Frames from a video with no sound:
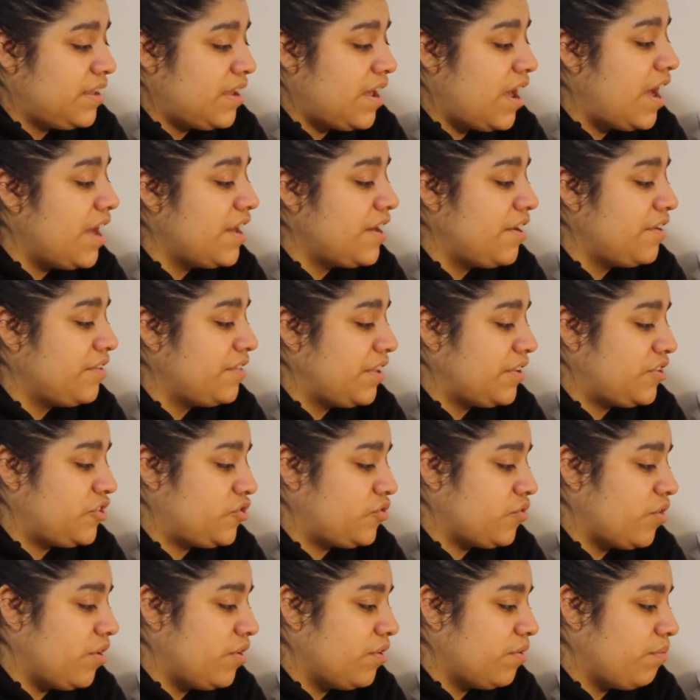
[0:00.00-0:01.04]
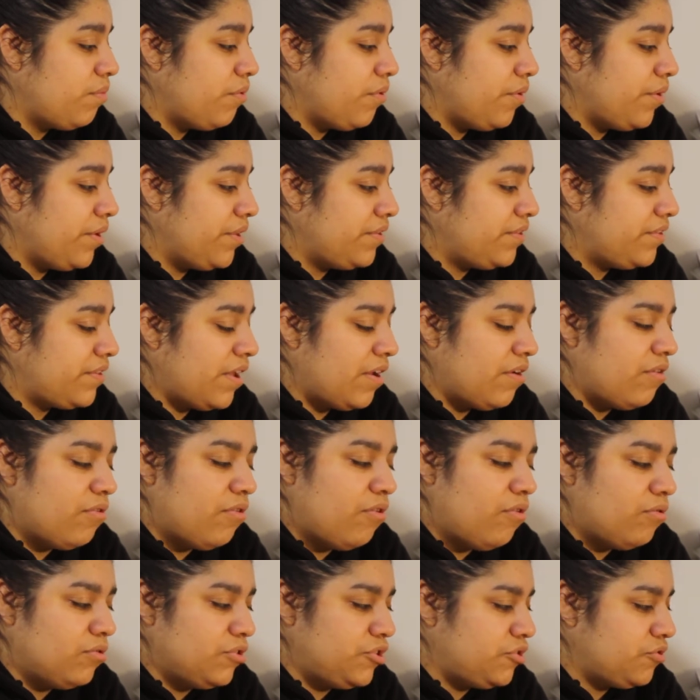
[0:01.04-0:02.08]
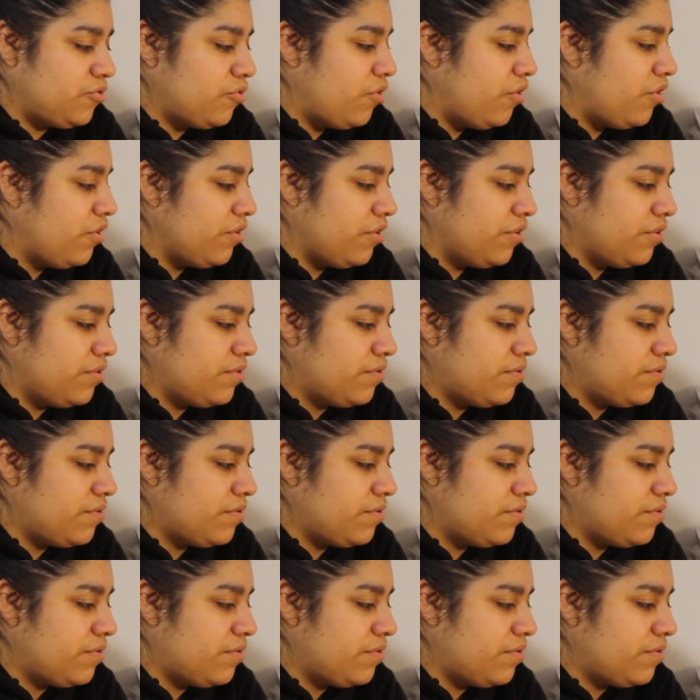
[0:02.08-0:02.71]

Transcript: I know they're strong boys. They're all strong.